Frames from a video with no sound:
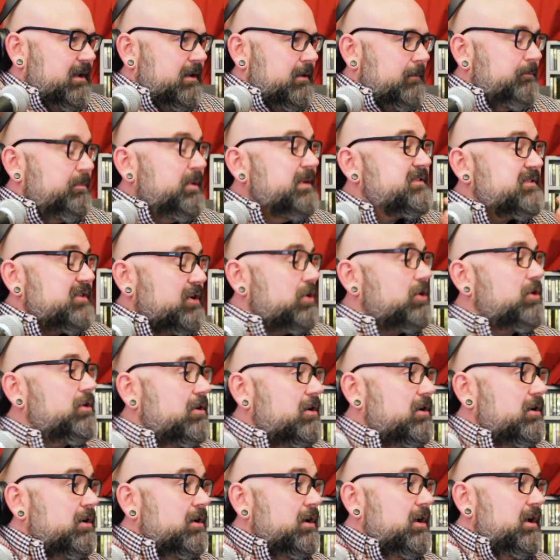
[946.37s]
But to
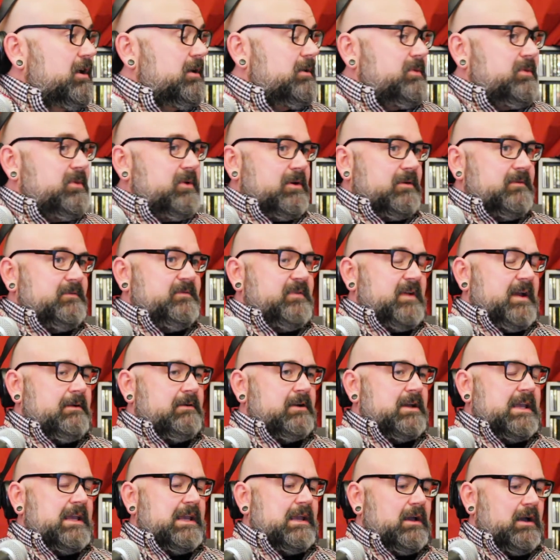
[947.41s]
her, they're
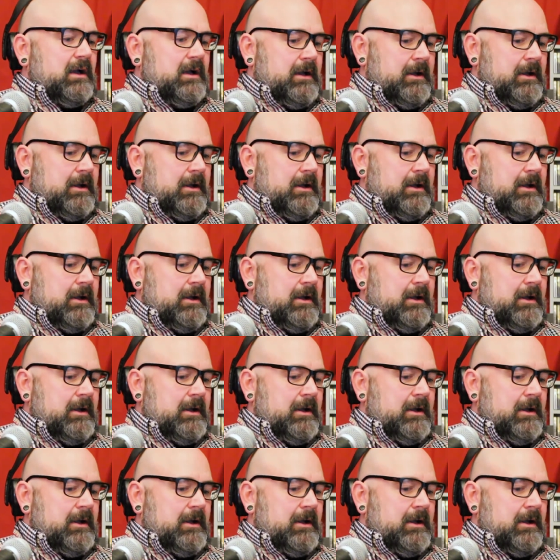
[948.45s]
very